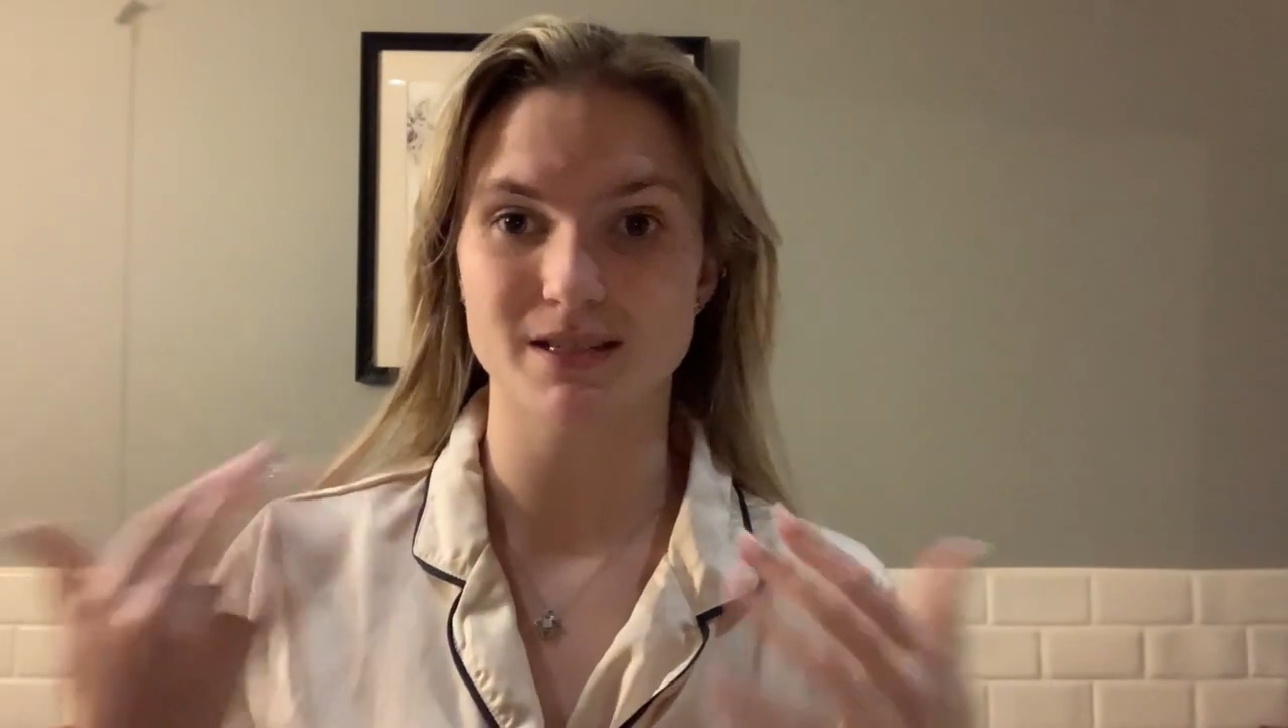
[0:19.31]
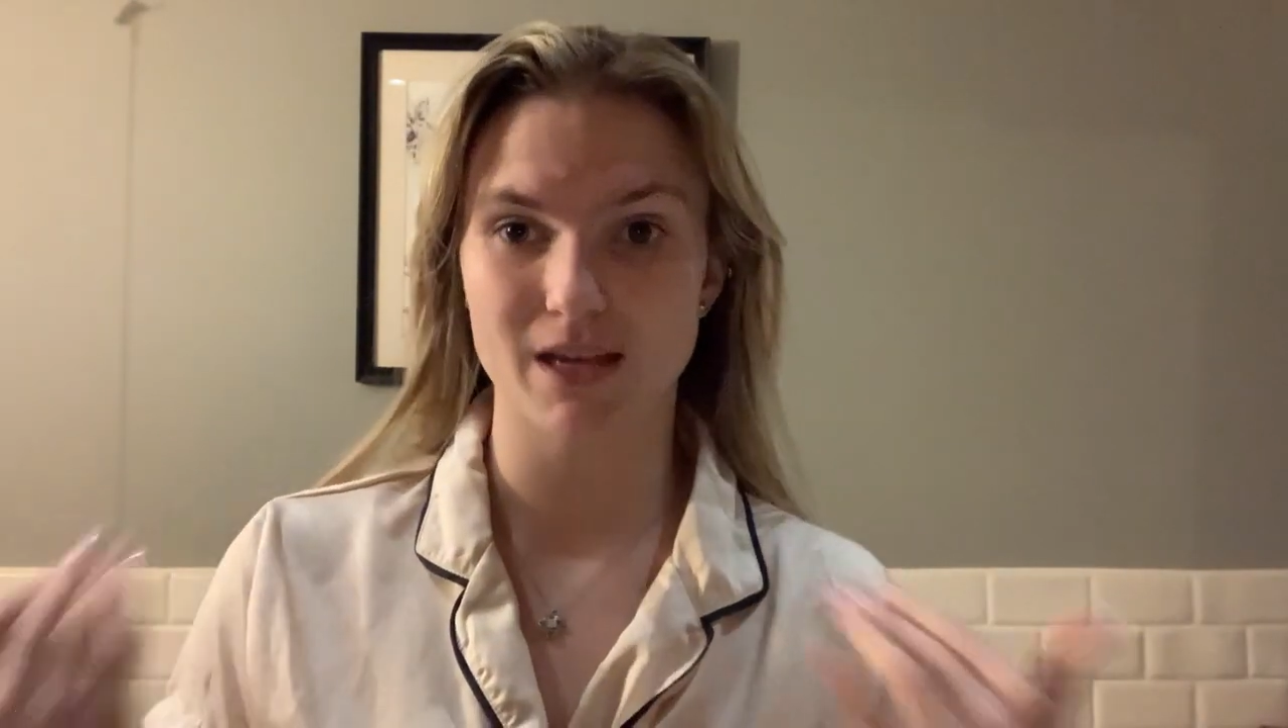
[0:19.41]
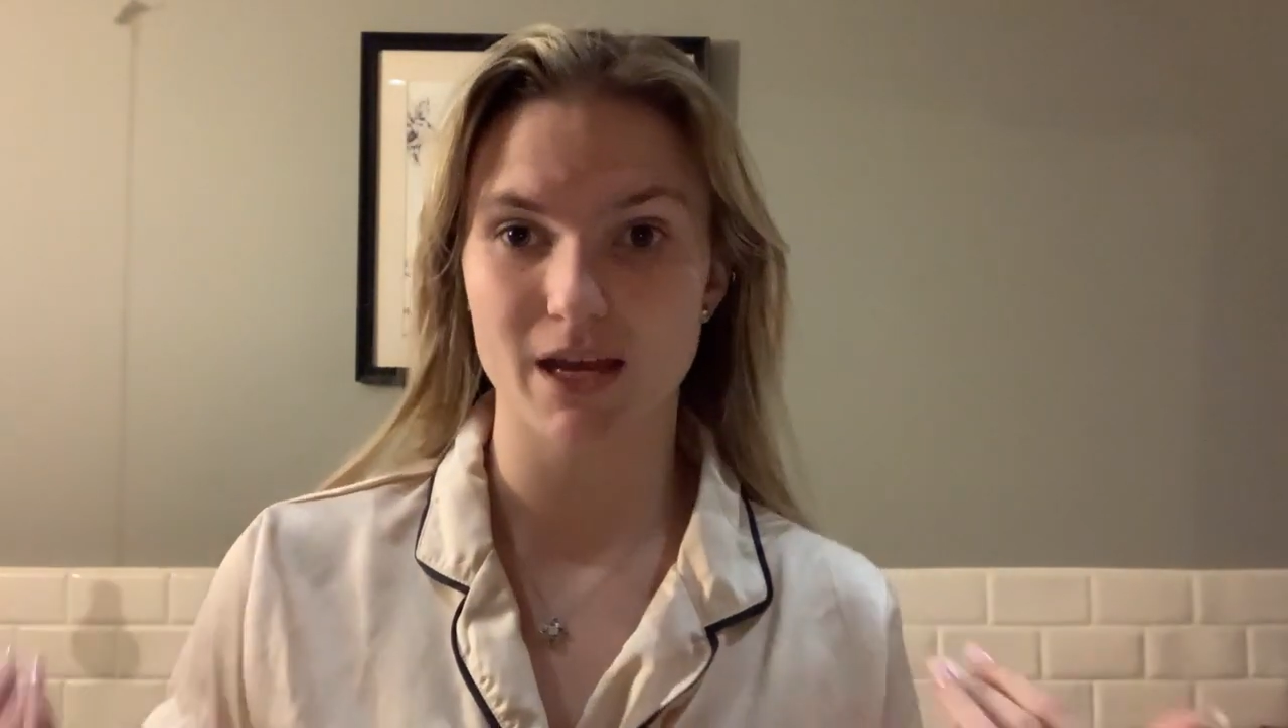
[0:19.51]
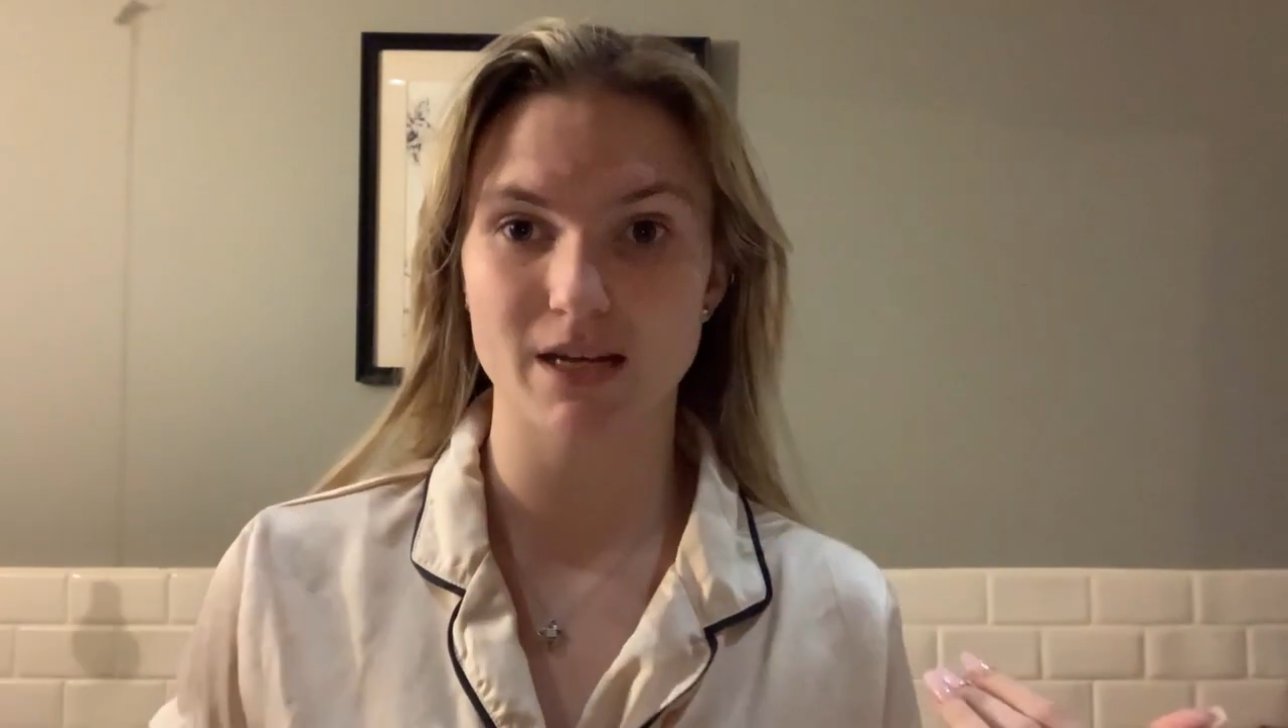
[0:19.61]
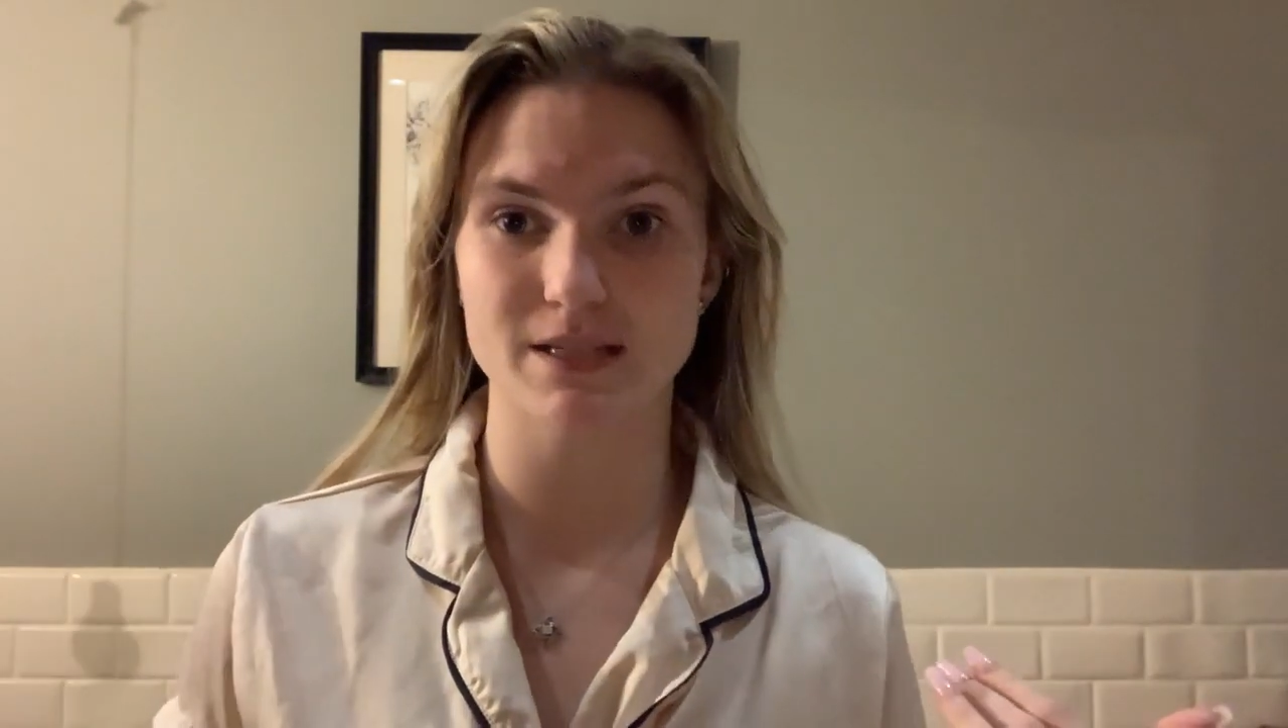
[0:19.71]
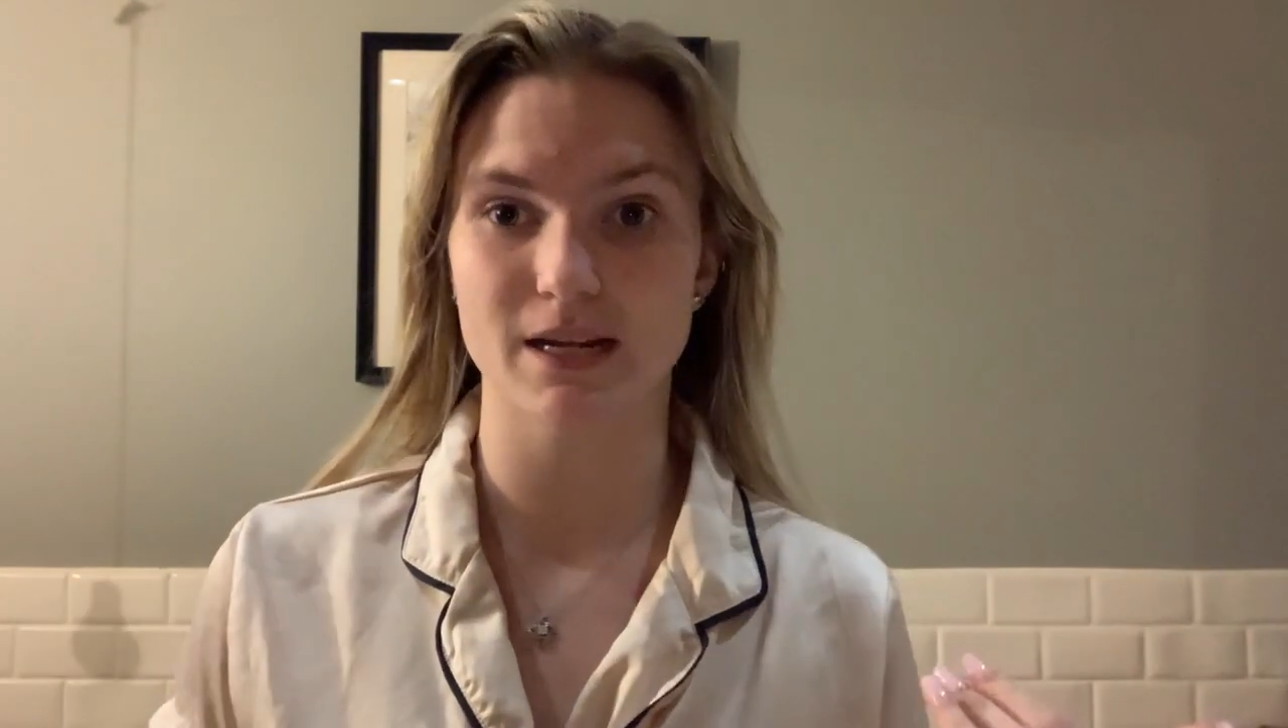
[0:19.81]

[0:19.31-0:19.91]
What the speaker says: skin is